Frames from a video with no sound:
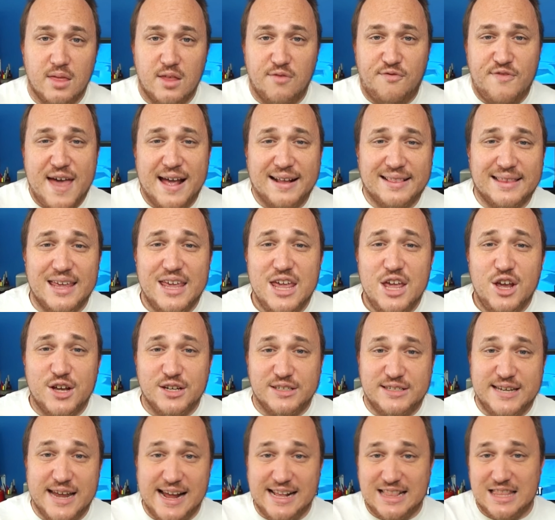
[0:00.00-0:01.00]
The fact that he
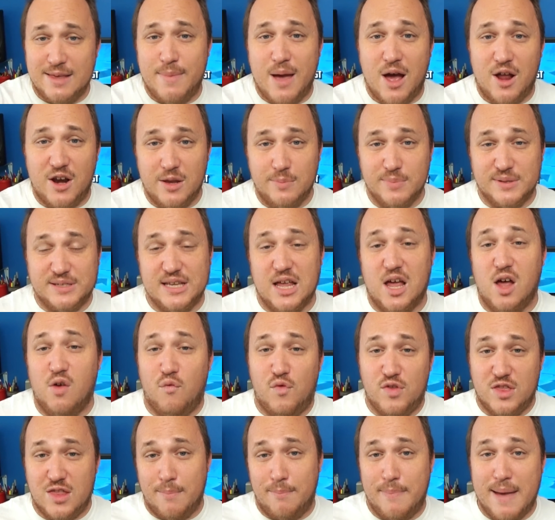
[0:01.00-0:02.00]
could take them out himself
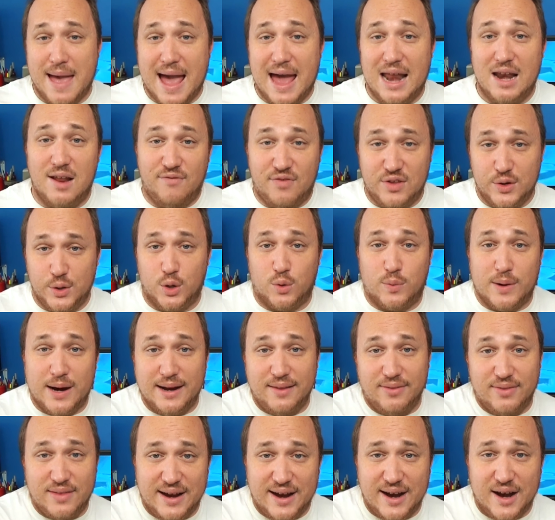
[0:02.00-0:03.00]
with the bat if they were
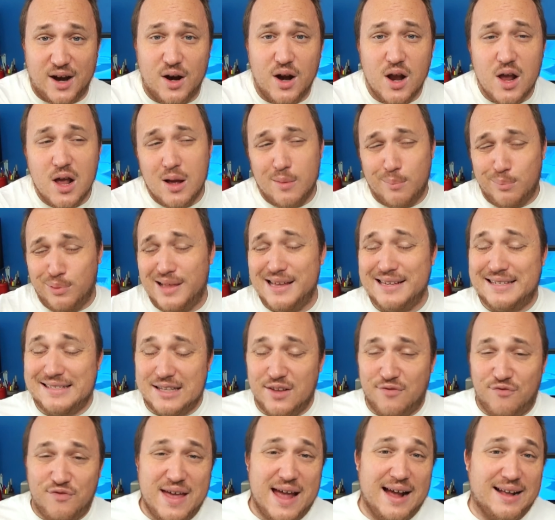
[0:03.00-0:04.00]
right there, plus
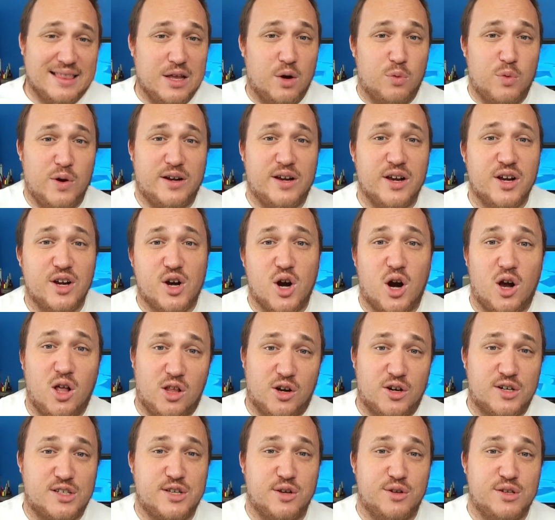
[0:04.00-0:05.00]
the fact that Rick and Carl
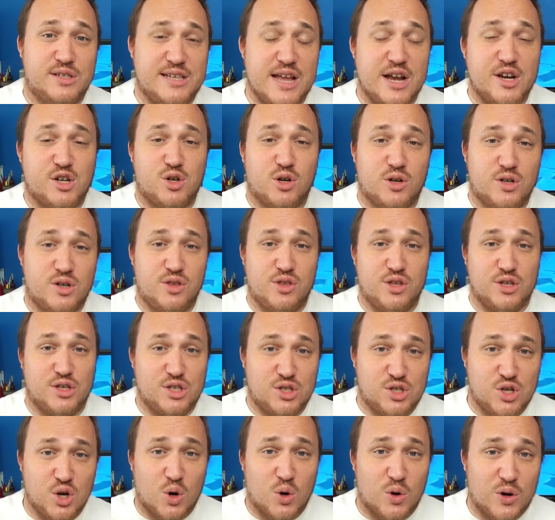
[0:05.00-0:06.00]
are so central to the
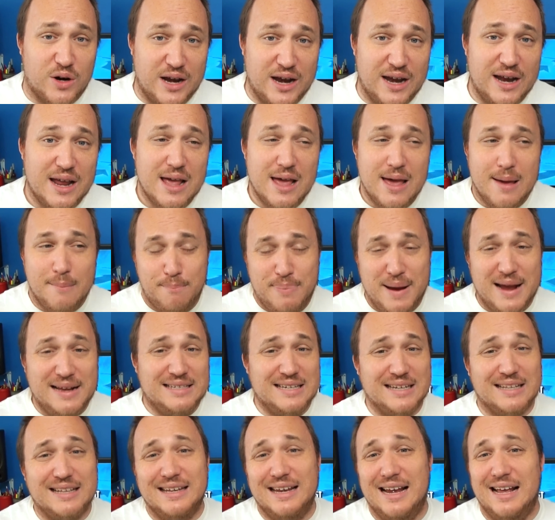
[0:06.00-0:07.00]
story,
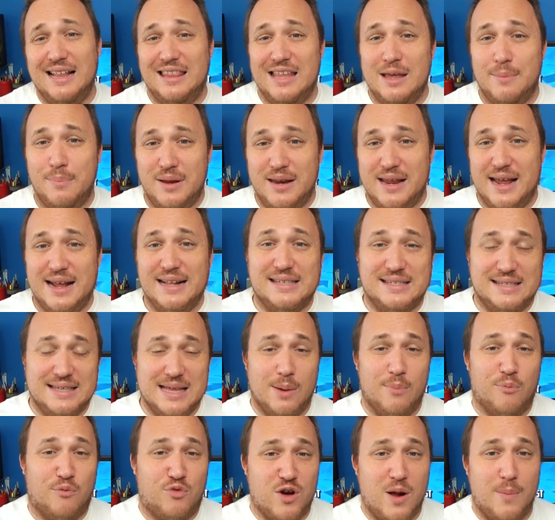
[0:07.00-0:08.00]
basically eliminates
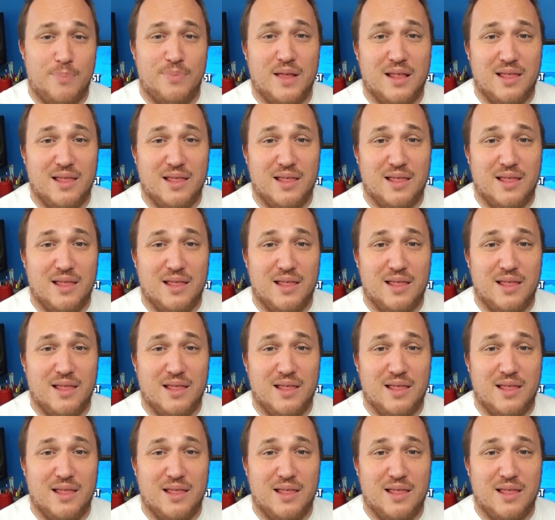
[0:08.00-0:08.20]
them from the